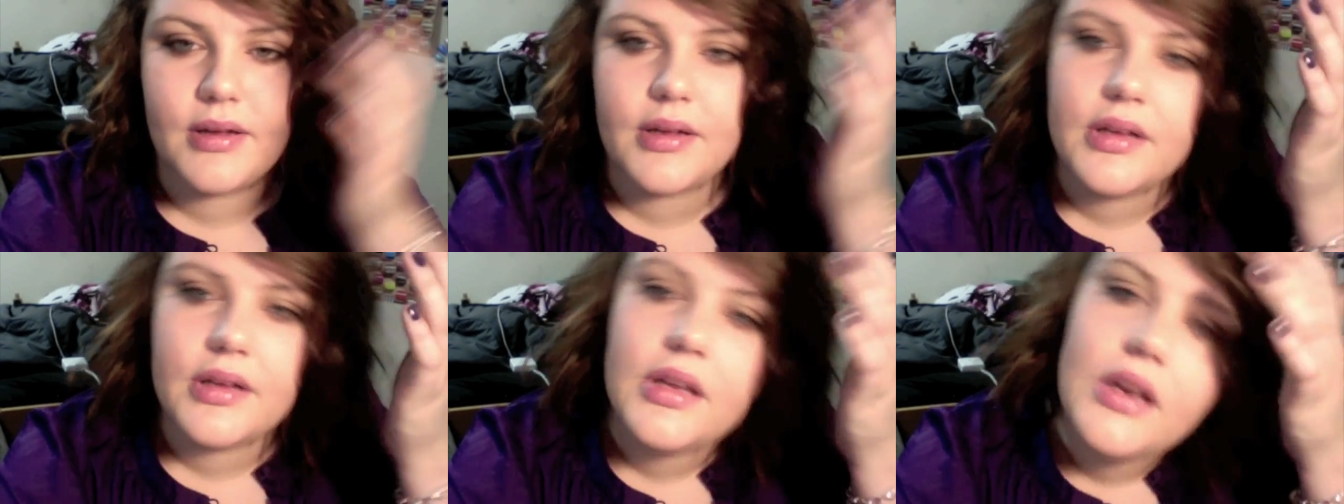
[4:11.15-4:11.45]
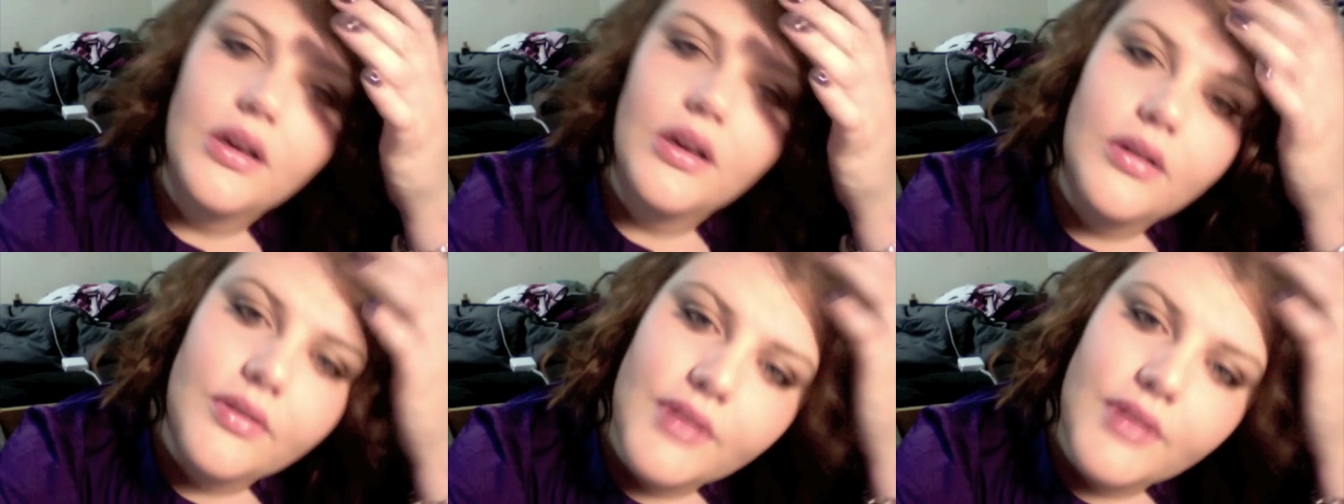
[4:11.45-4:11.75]
you
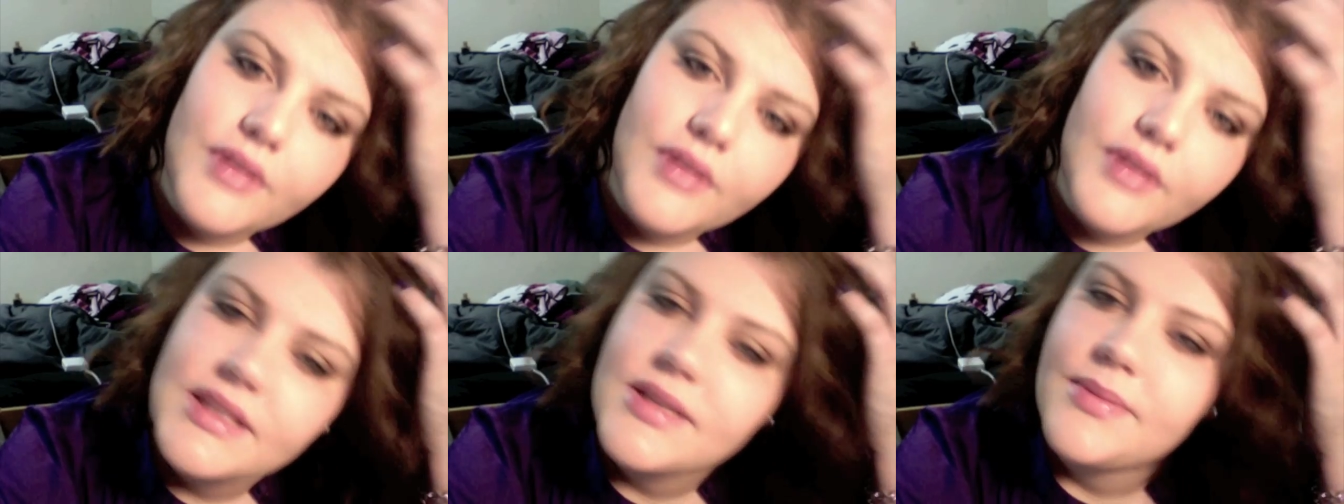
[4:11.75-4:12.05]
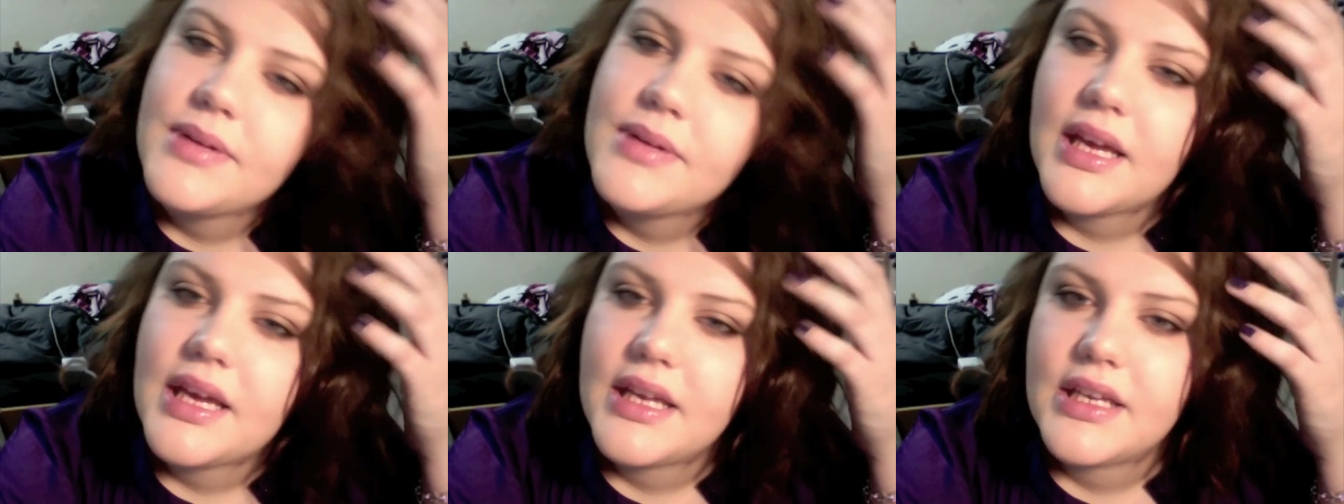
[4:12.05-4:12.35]
know, that's
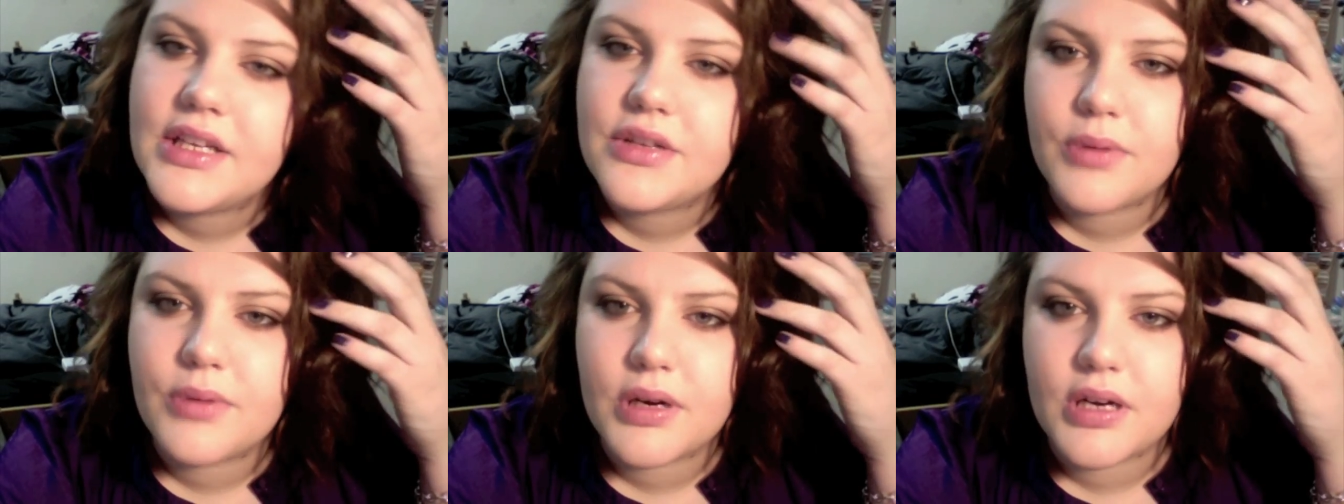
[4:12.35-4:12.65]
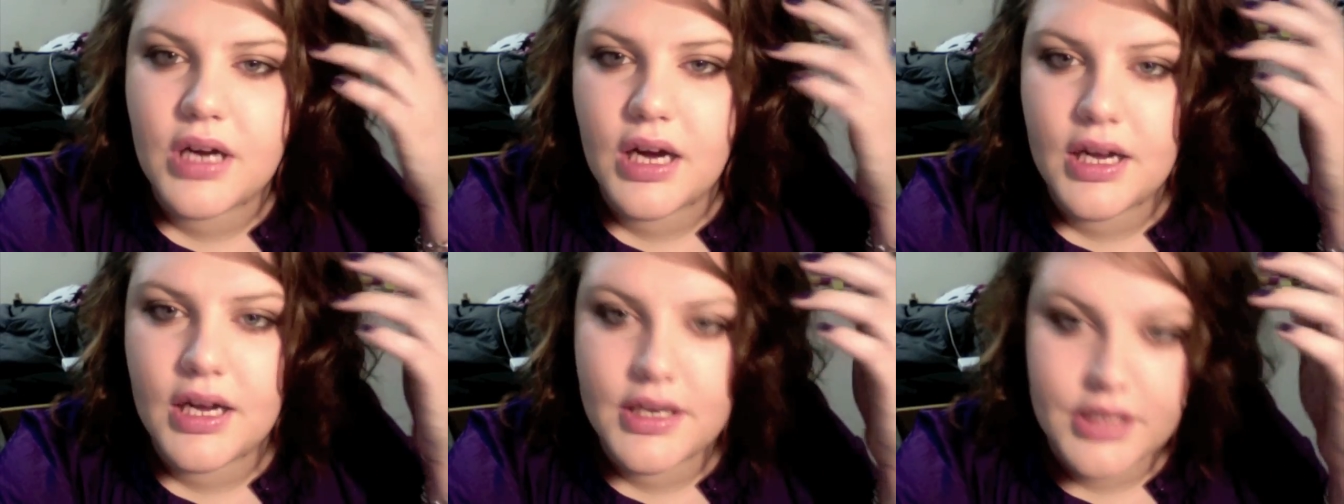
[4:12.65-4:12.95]
something I need to
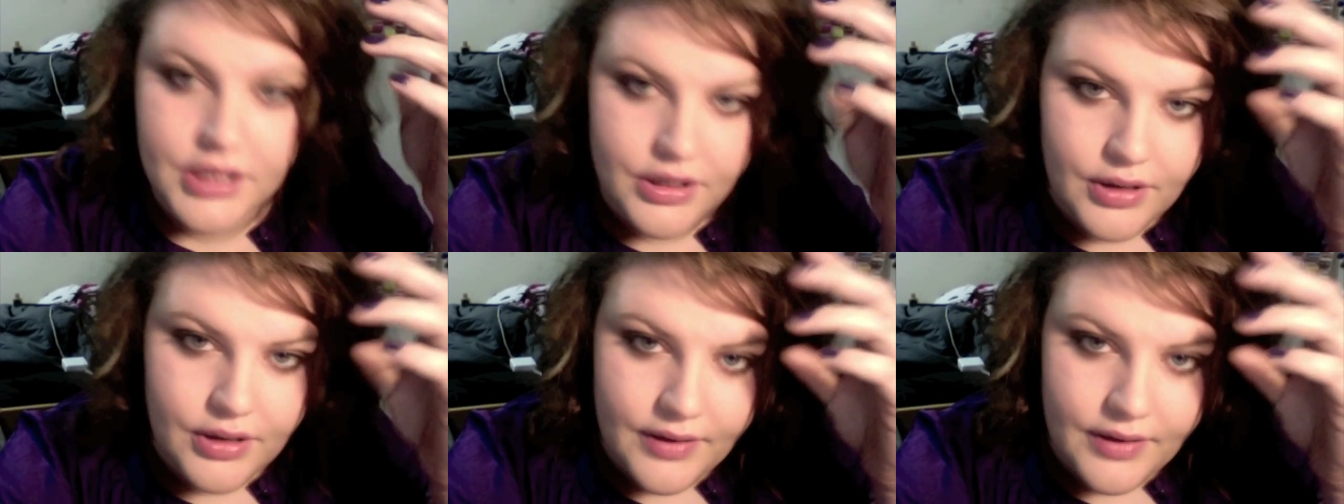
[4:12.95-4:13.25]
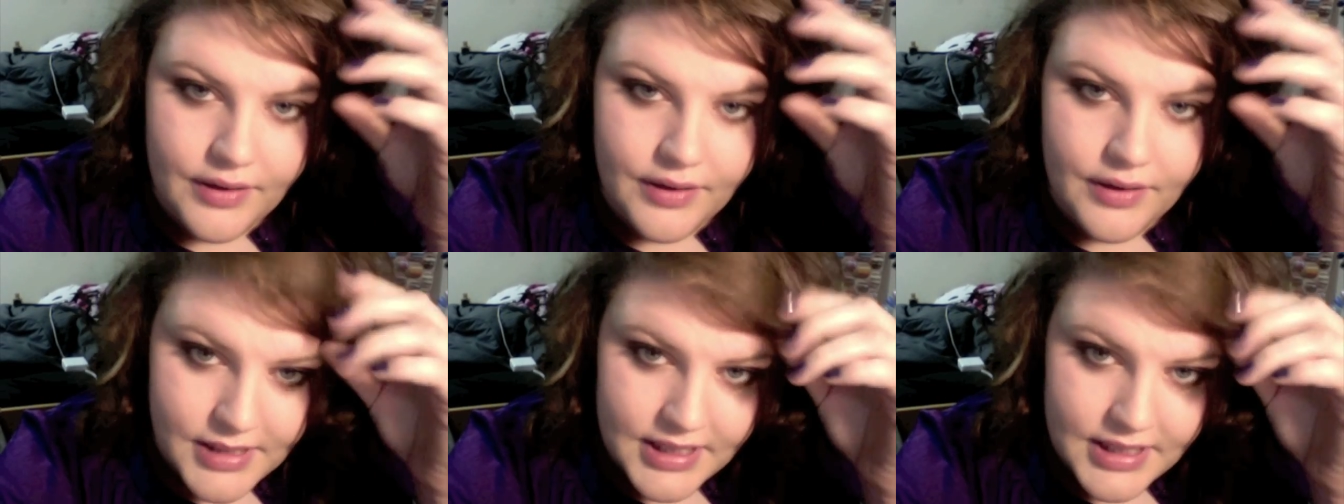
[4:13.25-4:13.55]
work on. You know,
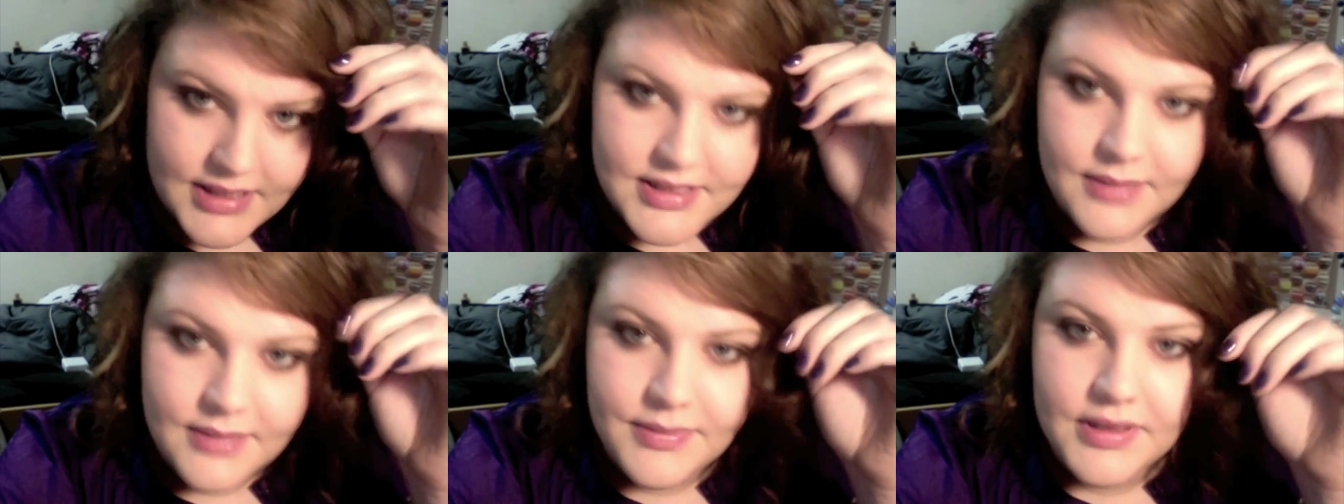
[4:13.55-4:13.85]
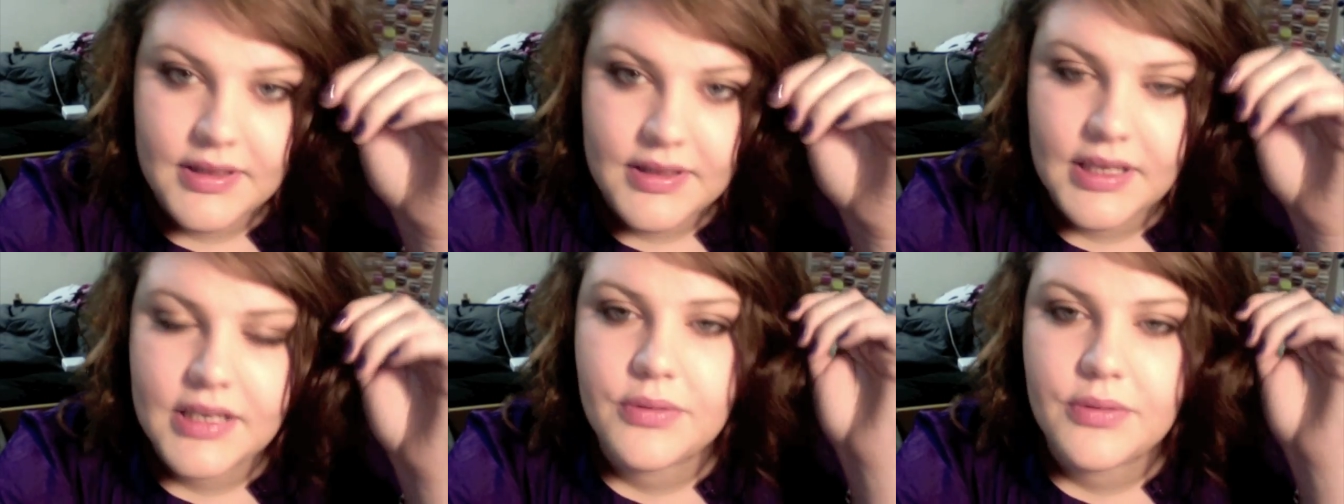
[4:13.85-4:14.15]
everybody has
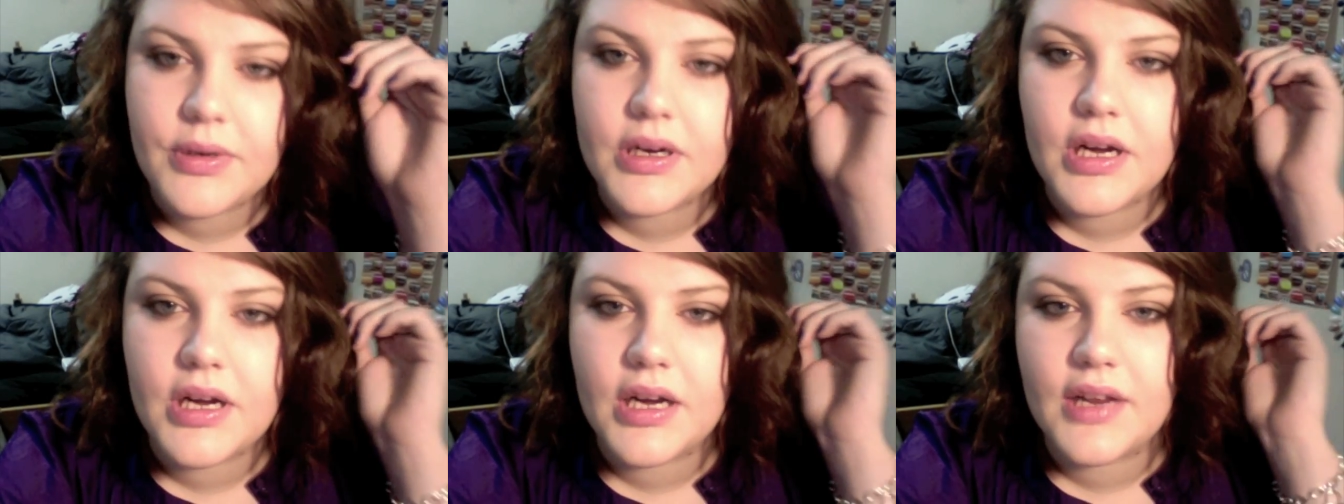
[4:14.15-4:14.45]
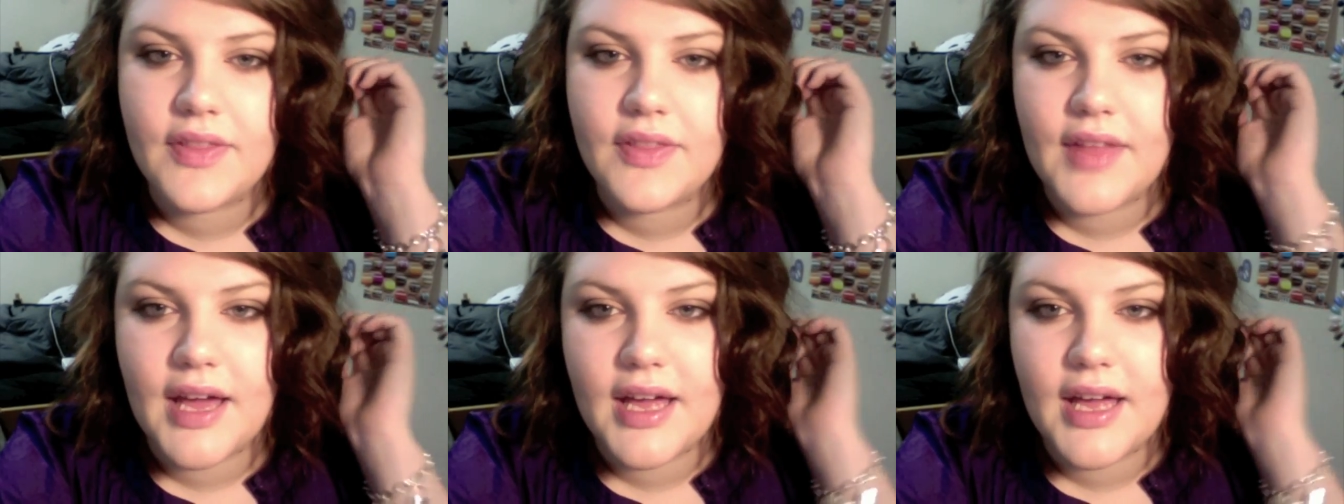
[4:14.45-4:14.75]
something they need to work on,
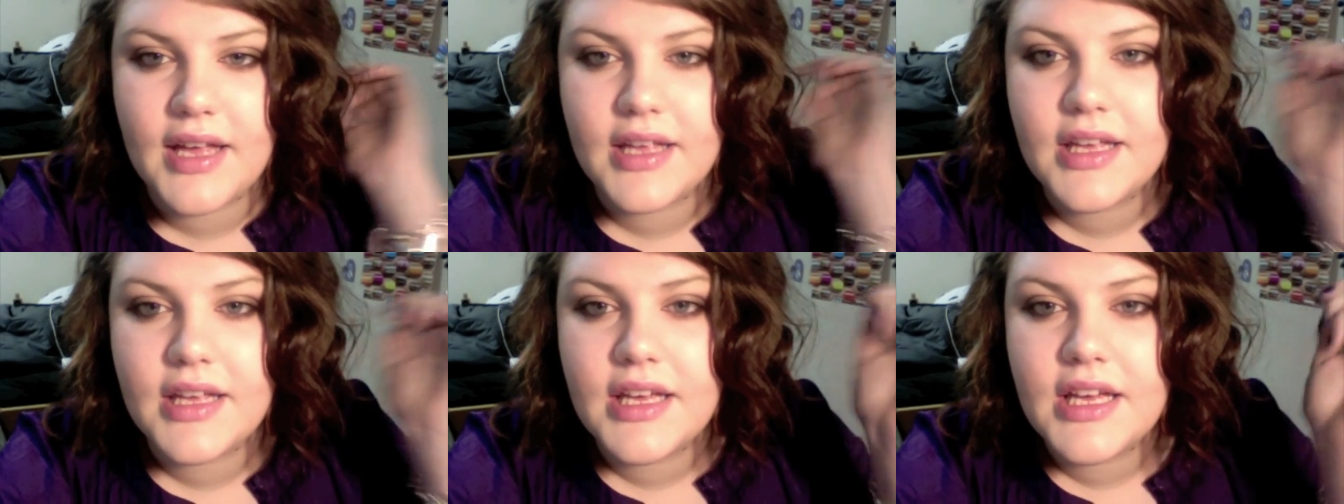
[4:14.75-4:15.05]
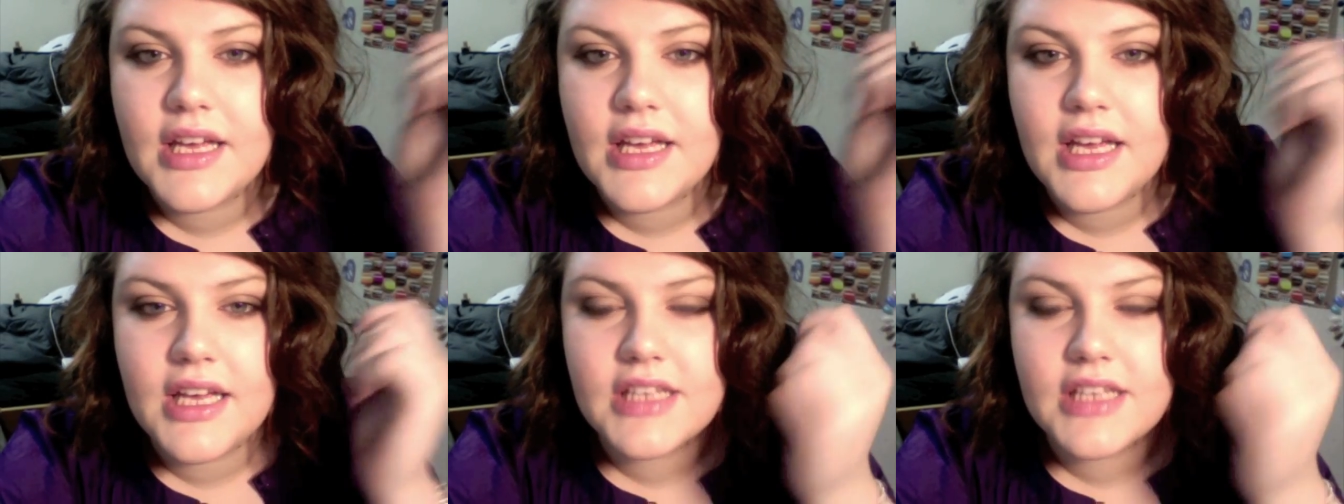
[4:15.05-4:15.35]
and that
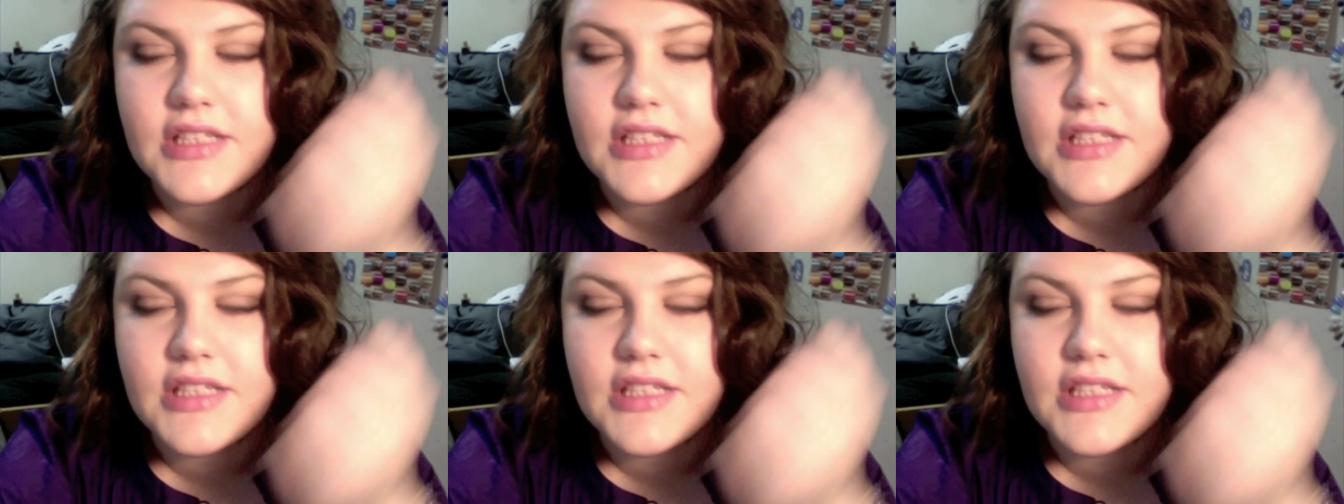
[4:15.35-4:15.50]
is the